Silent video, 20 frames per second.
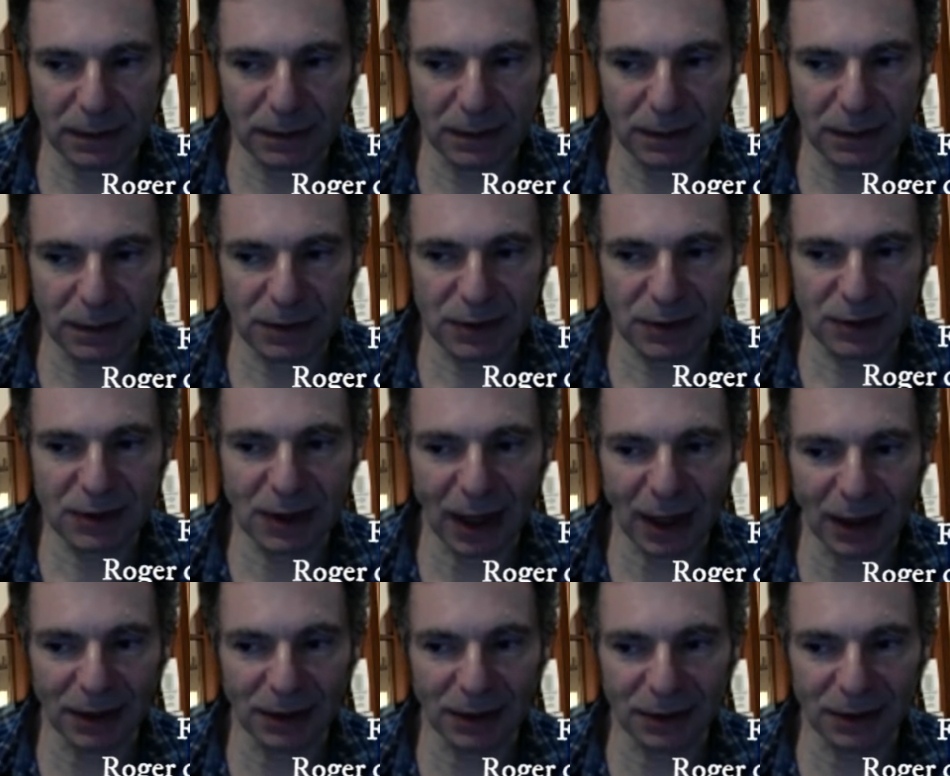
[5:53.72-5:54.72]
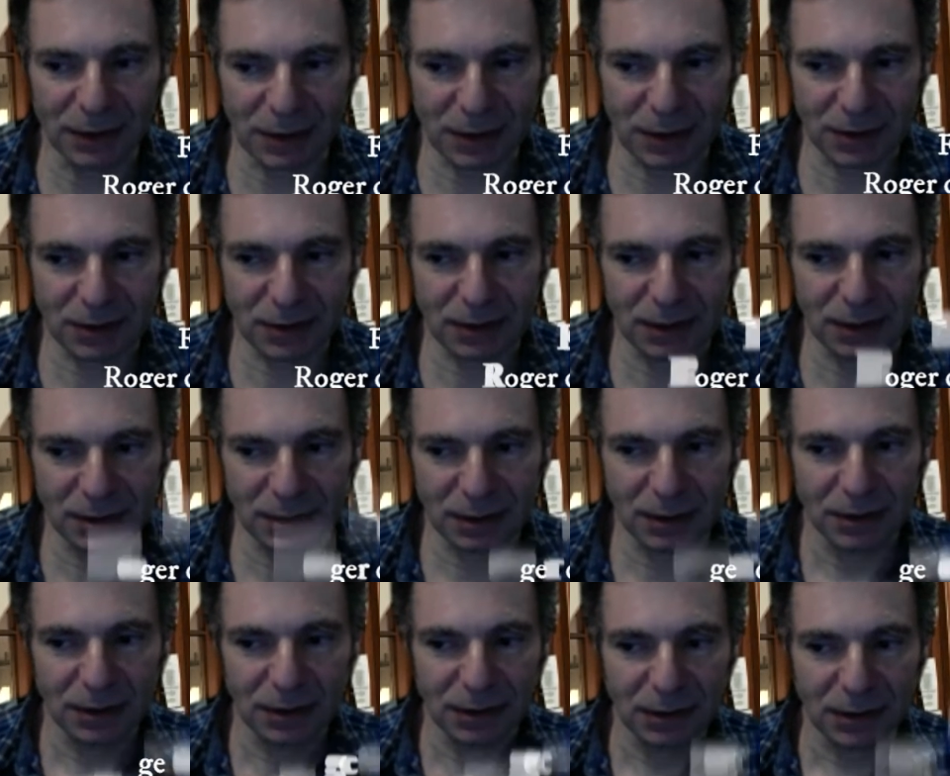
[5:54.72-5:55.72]
silence
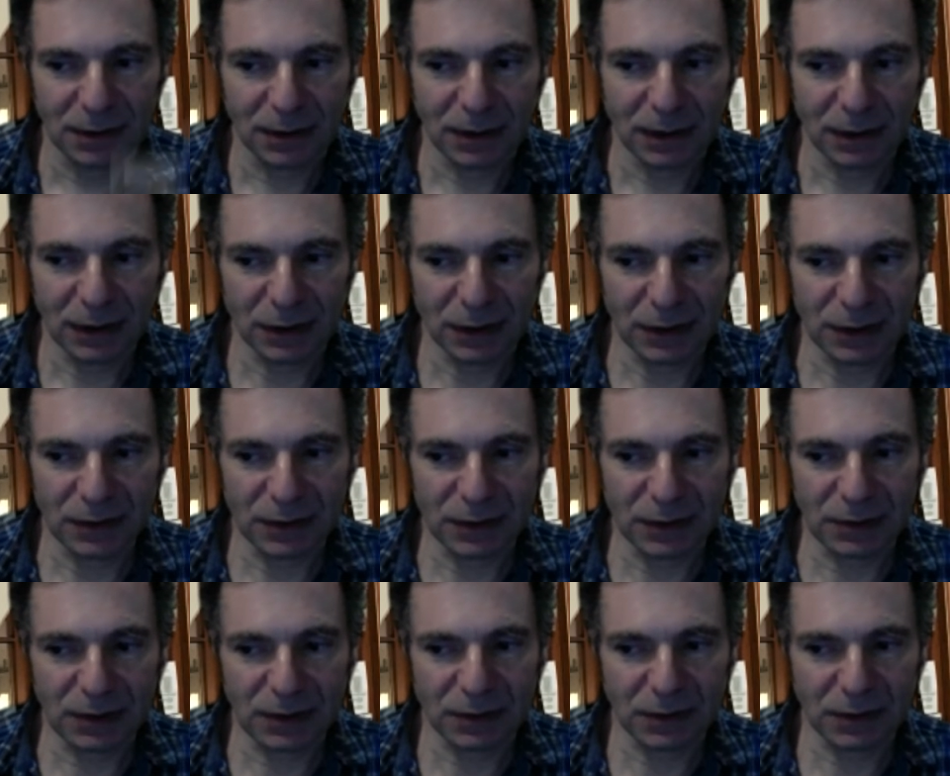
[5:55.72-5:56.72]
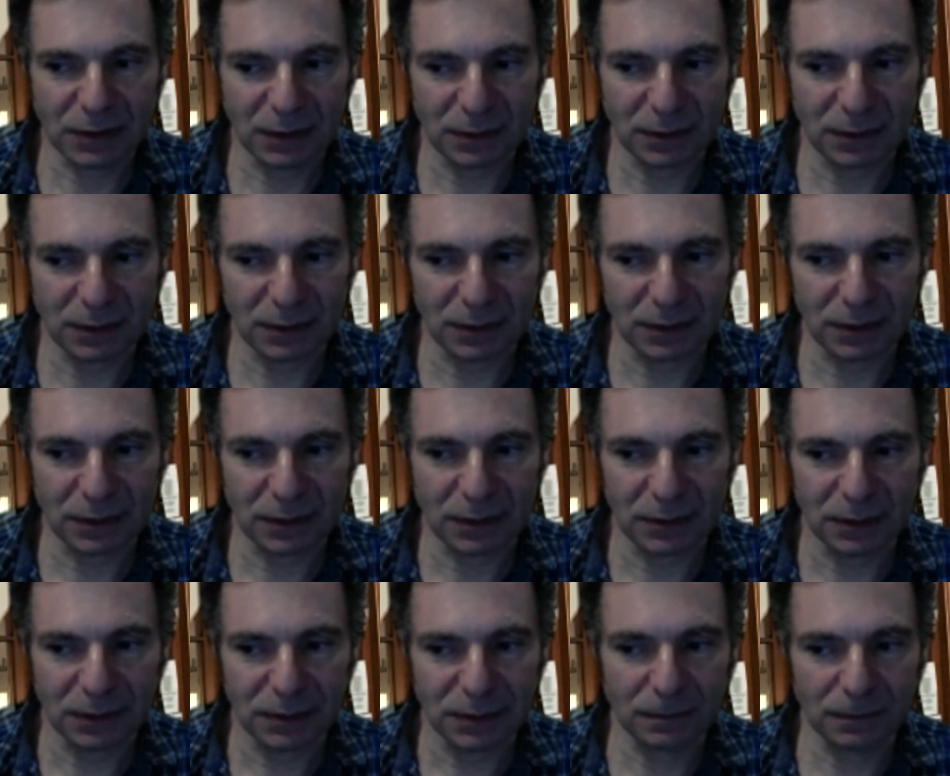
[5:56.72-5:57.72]
is
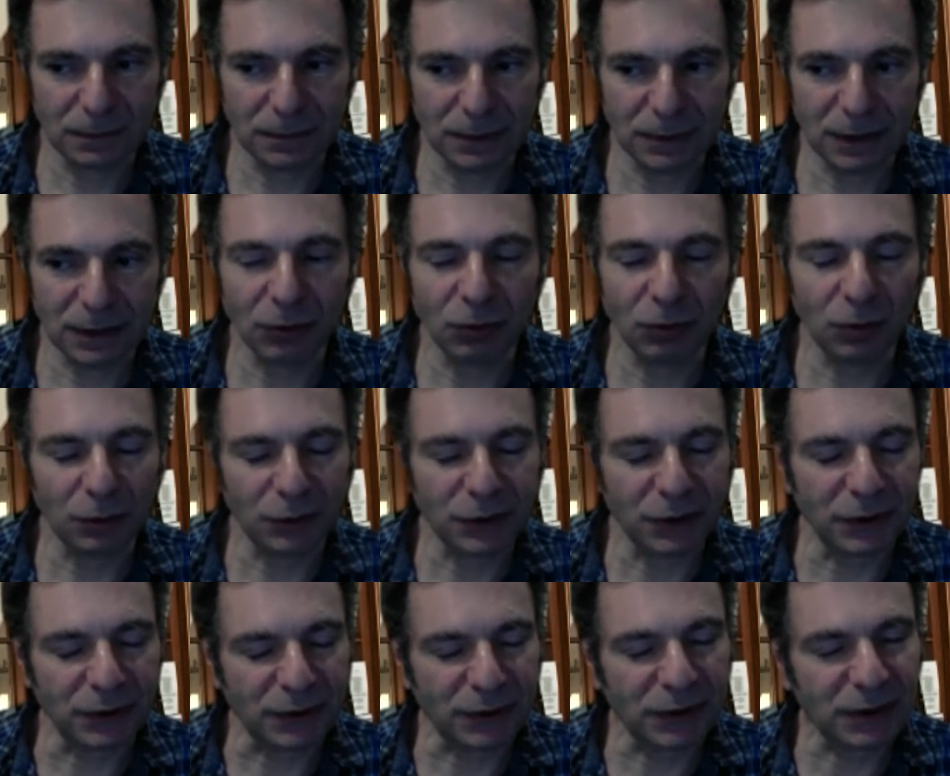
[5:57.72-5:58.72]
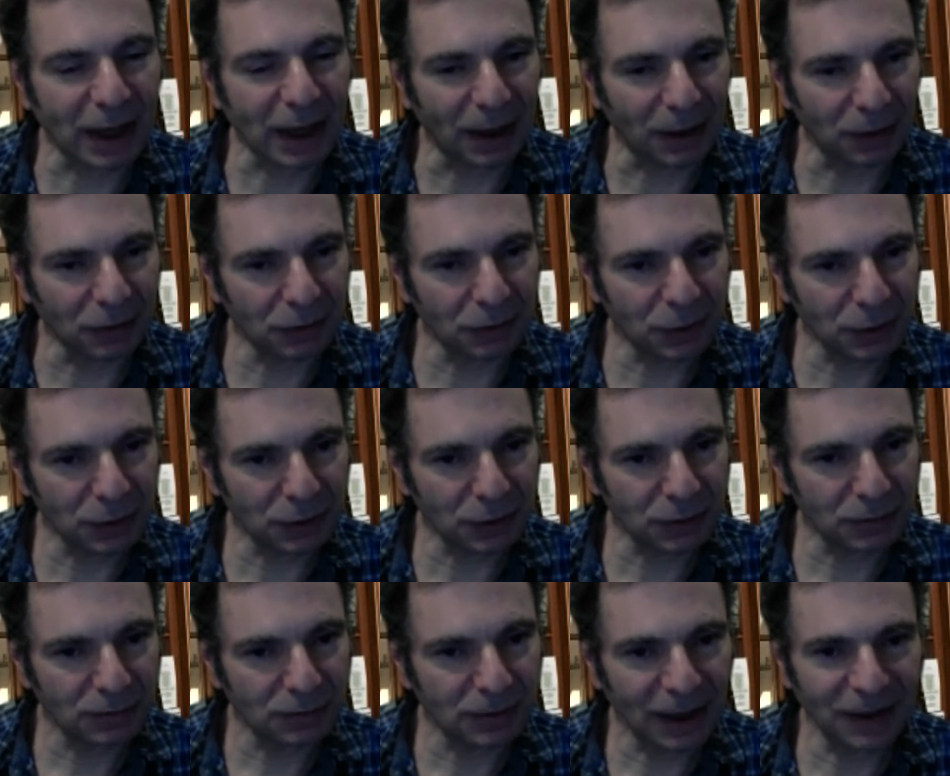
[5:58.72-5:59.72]
equal to sound,
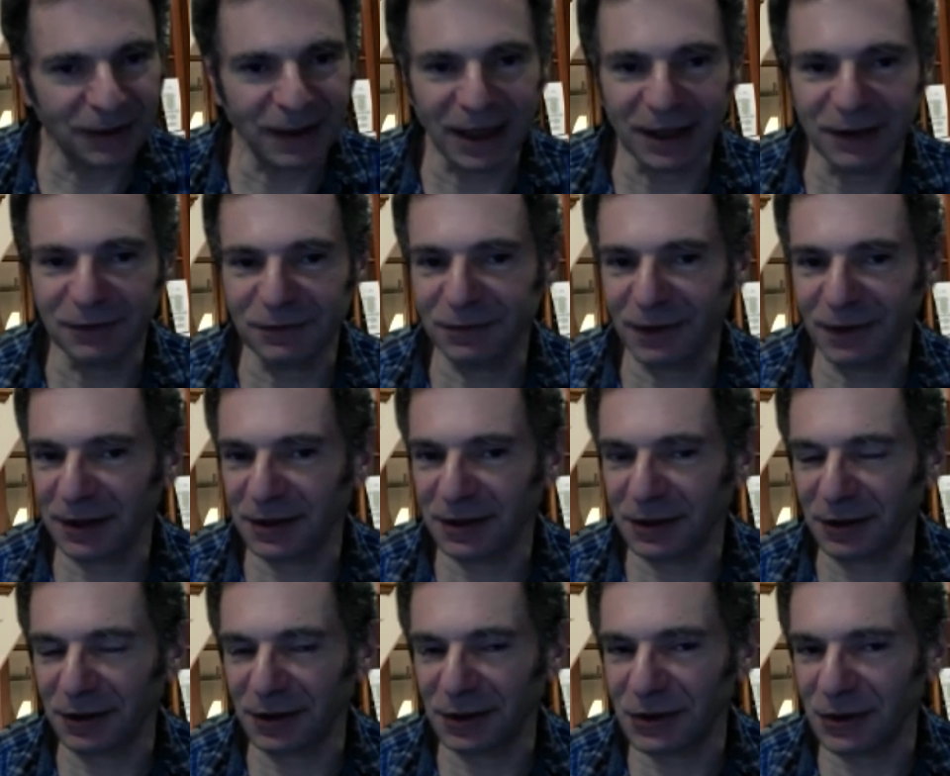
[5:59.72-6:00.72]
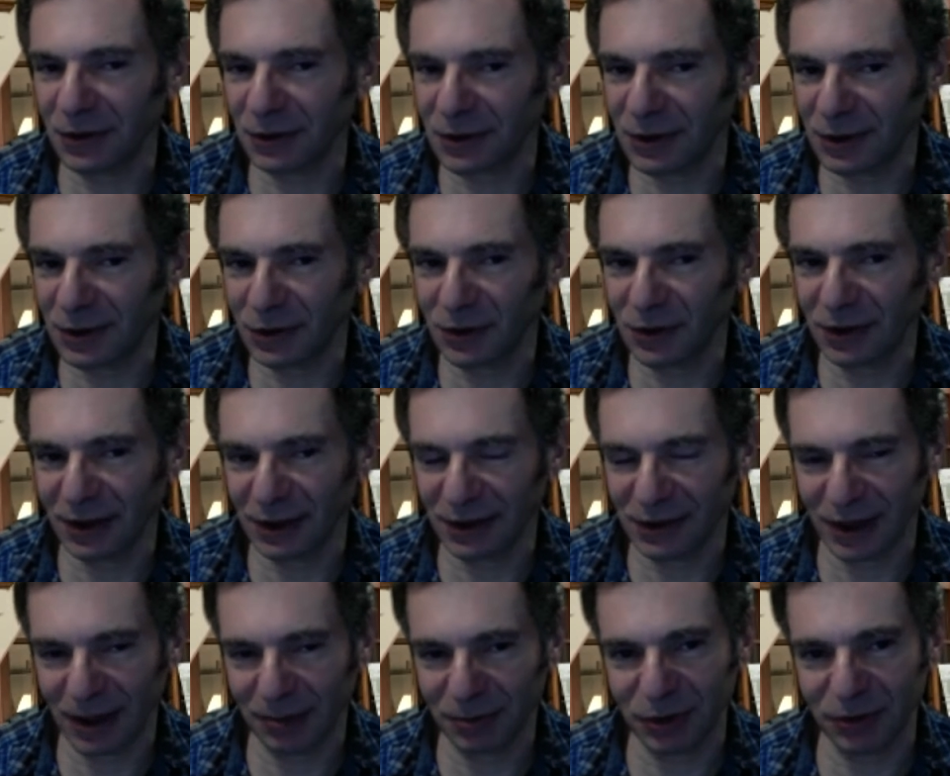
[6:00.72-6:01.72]
and that in fact there is no such thing
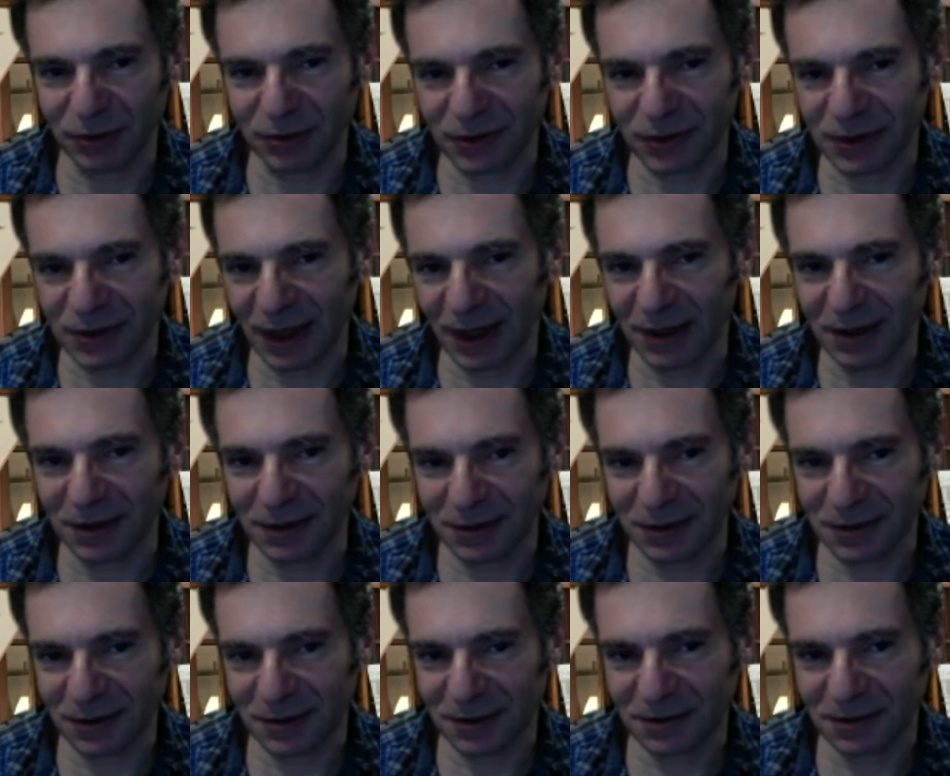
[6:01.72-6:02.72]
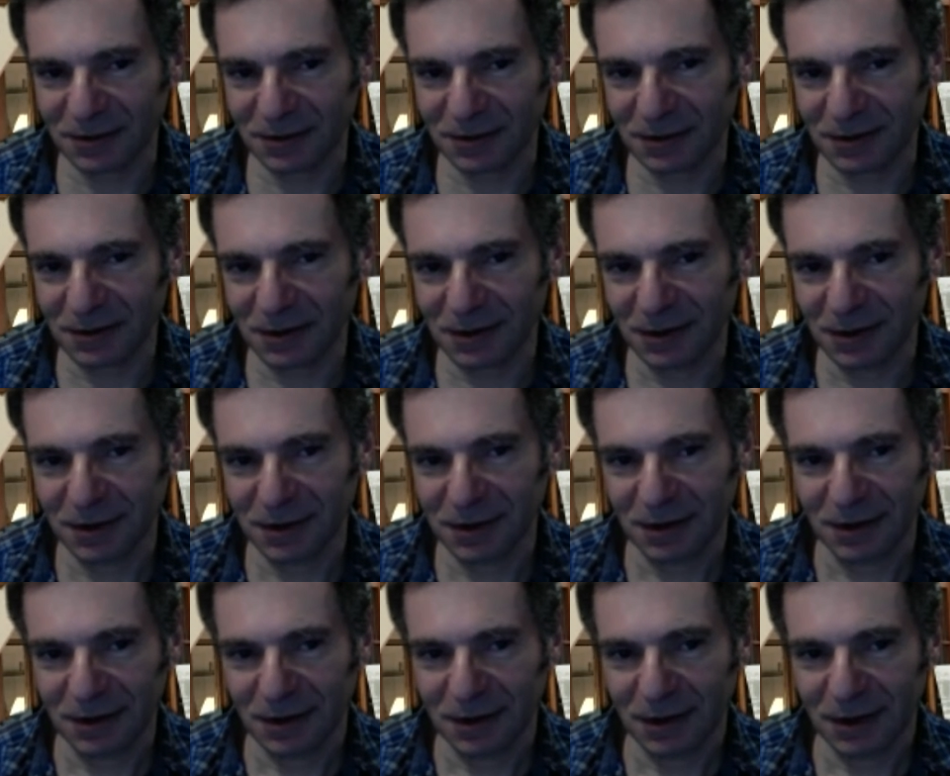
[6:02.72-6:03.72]
as absolute silence.
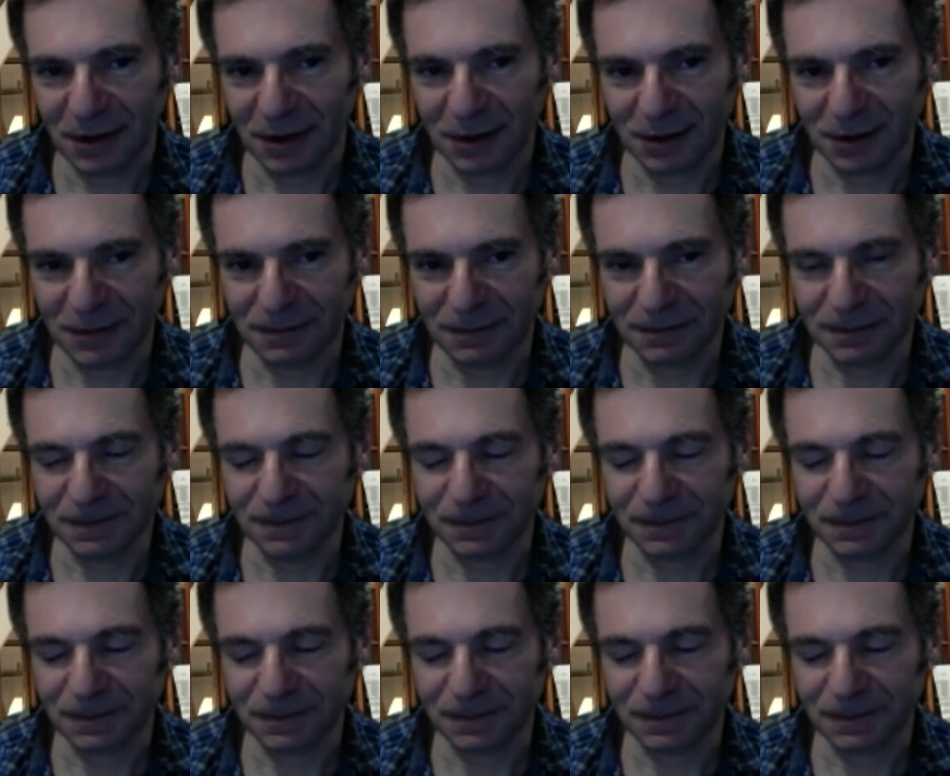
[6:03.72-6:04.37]
And